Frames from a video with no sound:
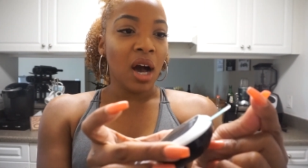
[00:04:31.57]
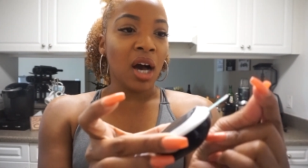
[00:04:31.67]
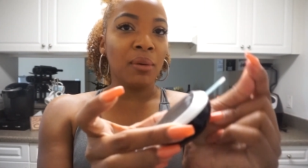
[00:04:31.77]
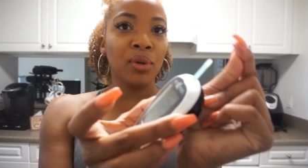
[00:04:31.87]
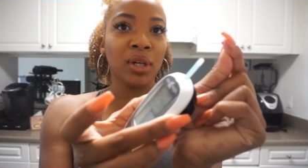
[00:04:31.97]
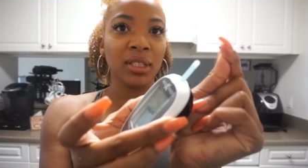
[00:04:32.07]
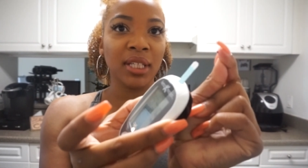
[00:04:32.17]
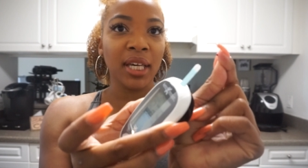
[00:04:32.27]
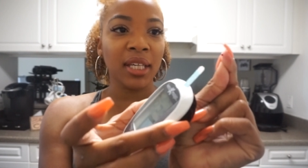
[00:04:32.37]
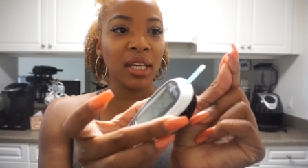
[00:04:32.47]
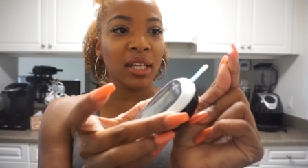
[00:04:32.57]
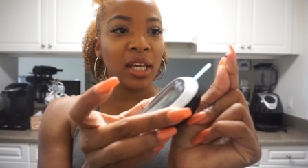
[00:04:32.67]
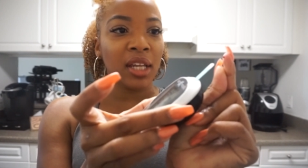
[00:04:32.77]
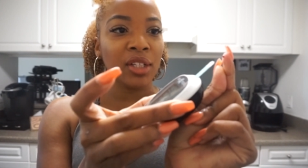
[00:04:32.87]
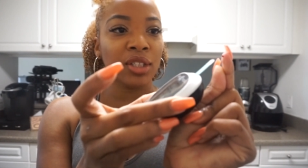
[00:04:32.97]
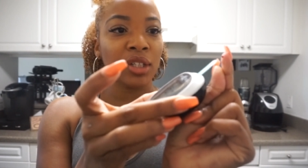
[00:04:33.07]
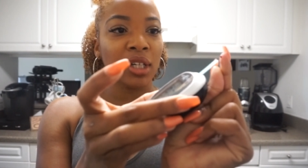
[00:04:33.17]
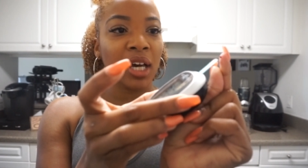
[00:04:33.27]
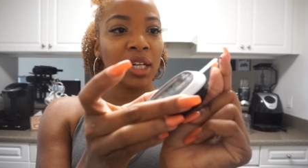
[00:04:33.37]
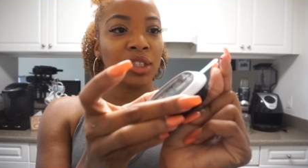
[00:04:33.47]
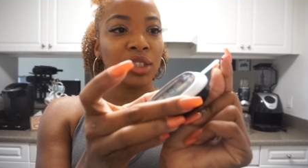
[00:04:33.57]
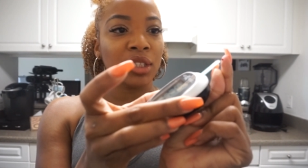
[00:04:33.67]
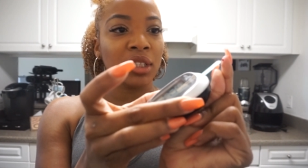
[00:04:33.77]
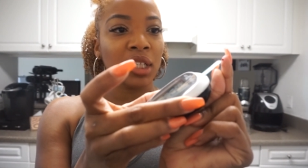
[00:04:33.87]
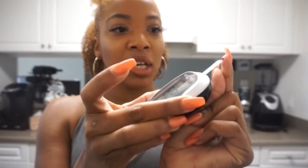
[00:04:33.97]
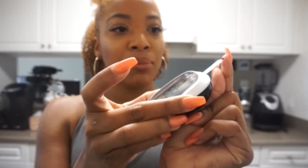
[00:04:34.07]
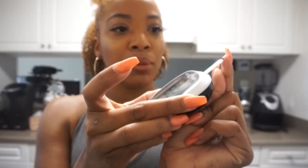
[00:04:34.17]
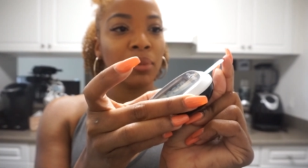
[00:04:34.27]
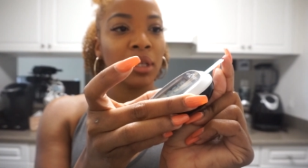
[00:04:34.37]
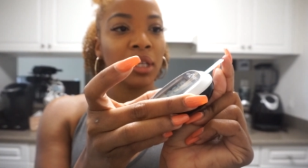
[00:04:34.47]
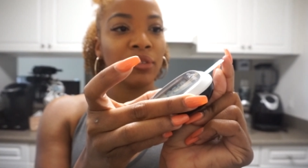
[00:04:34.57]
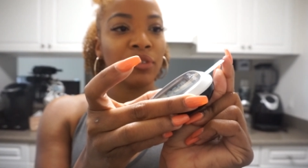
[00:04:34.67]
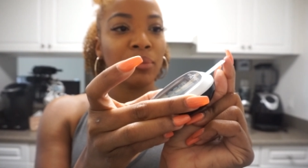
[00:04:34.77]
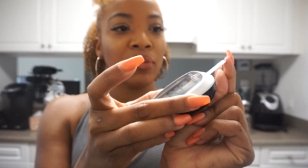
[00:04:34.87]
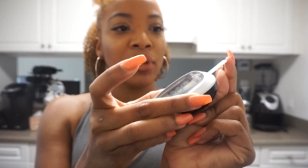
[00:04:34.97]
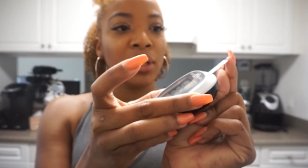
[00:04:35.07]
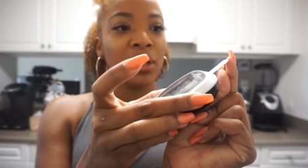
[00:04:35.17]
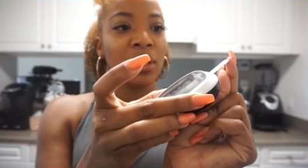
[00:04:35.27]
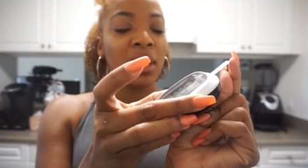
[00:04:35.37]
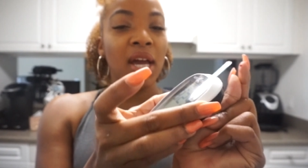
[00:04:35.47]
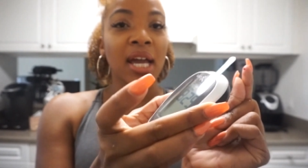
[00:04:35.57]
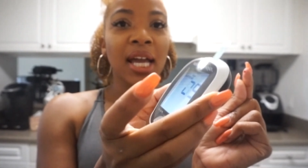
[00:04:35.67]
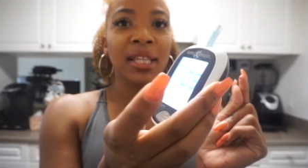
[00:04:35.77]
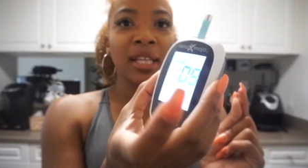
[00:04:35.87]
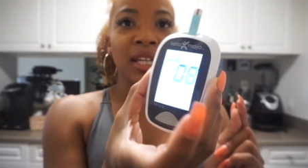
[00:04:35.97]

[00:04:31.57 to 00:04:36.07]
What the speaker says: You're going to take it, and it's going to kind of just suck up the blood from your finger, and